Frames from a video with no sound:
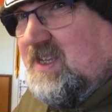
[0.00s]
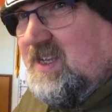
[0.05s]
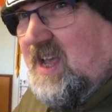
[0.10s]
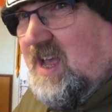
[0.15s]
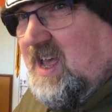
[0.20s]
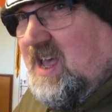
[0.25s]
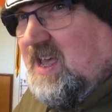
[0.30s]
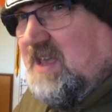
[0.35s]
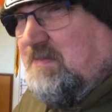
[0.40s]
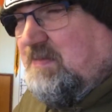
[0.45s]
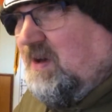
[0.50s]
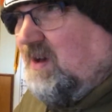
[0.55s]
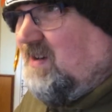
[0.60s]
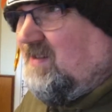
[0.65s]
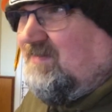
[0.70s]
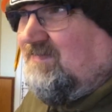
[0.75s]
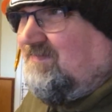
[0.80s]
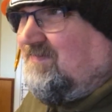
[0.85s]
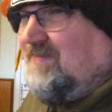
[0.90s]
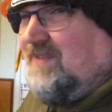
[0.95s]
dirty, but
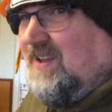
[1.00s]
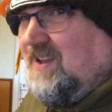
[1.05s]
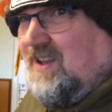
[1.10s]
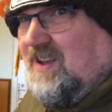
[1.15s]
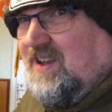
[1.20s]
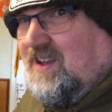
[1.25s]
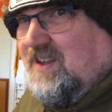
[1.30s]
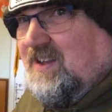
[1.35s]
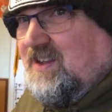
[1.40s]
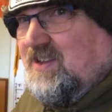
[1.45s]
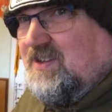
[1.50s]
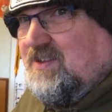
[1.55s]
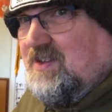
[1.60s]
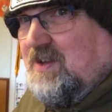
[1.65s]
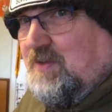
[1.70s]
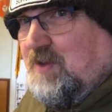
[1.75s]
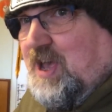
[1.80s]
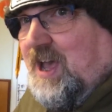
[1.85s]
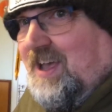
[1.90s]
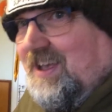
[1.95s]
there's just
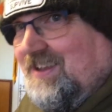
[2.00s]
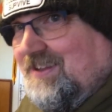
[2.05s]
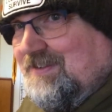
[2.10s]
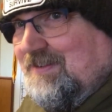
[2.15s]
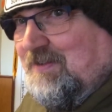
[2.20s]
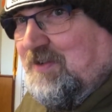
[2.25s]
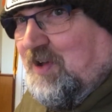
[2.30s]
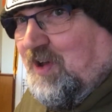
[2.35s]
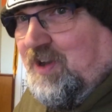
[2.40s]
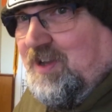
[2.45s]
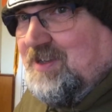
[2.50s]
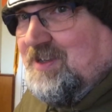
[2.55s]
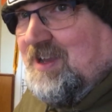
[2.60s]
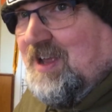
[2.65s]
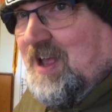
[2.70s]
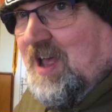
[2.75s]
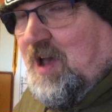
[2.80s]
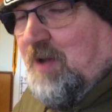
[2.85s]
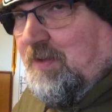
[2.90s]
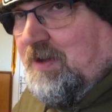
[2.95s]
no colours.
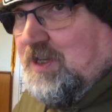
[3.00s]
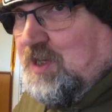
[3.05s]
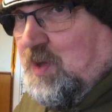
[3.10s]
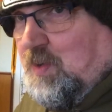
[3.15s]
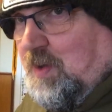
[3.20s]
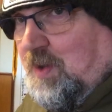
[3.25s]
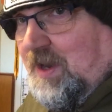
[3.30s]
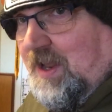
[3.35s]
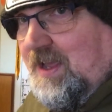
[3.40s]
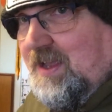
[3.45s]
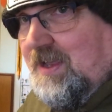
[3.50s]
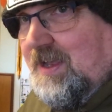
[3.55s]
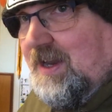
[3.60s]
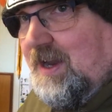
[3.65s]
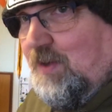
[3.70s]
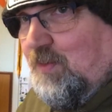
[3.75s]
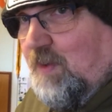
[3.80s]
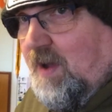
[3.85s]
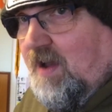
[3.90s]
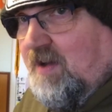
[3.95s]
Why is no one
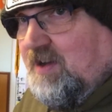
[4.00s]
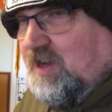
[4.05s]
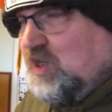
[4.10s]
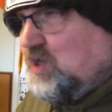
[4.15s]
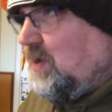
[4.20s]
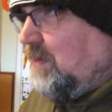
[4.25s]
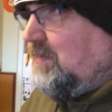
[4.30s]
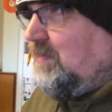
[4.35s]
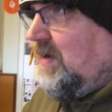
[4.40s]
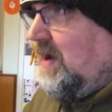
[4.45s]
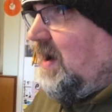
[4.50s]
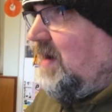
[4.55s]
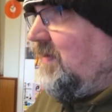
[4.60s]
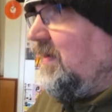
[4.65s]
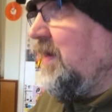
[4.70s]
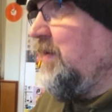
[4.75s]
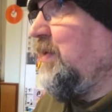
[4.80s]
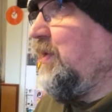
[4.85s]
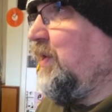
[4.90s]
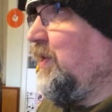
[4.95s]
wearing a
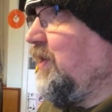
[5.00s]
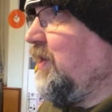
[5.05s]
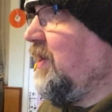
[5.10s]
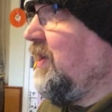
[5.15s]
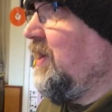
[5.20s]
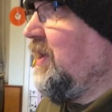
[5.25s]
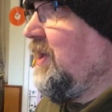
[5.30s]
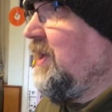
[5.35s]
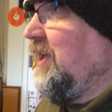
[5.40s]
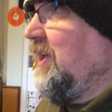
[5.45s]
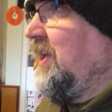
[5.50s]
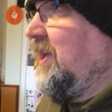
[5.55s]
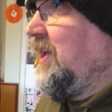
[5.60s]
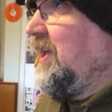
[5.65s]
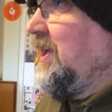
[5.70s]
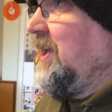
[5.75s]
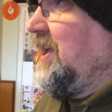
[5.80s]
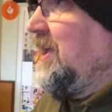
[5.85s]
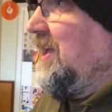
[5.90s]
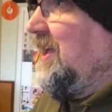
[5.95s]
sombrero or,
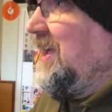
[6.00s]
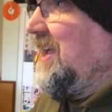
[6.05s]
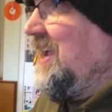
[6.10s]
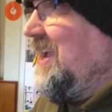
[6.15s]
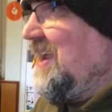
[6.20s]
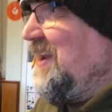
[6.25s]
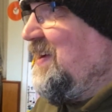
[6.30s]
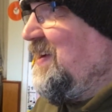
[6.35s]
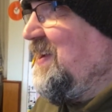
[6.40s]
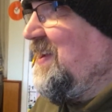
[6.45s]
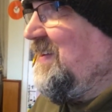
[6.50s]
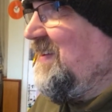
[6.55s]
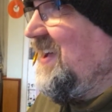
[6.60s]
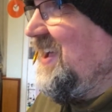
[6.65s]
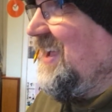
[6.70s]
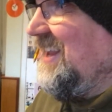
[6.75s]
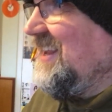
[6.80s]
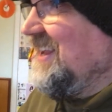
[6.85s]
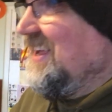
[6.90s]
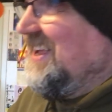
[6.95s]
you know what I
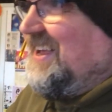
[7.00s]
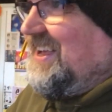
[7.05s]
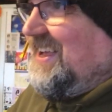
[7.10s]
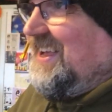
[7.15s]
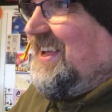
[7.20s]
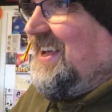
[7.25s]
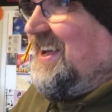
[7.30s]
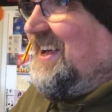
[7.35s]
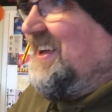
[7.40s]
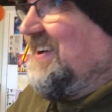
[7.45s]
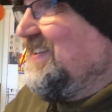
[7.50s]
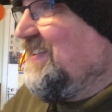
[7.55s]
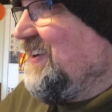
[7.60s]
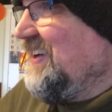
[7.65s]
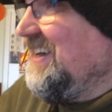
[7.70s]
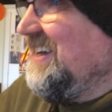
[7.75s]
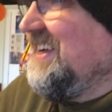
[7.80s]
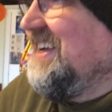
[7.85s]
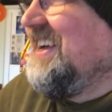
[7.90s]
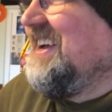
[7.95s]
mean?
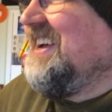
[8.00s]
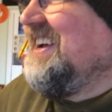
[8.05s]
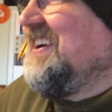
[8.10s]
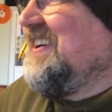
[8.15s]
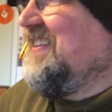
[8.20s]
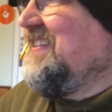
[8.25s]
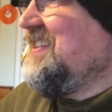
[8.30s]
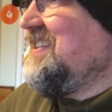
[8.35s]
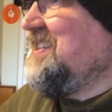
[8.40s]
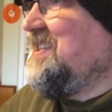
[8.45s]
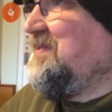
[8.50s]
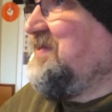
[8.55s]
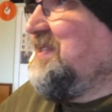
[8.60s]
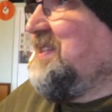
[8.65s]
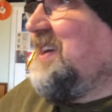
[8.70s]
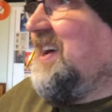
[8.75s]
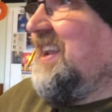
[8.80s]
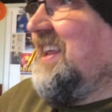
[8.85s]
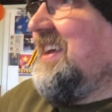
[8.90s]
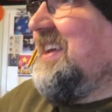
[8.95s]
Why's no one
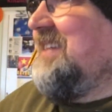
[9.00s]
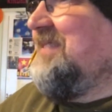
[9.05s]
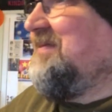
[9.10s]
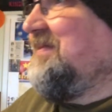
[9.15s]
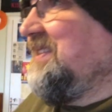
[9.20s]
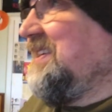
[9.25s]
got like a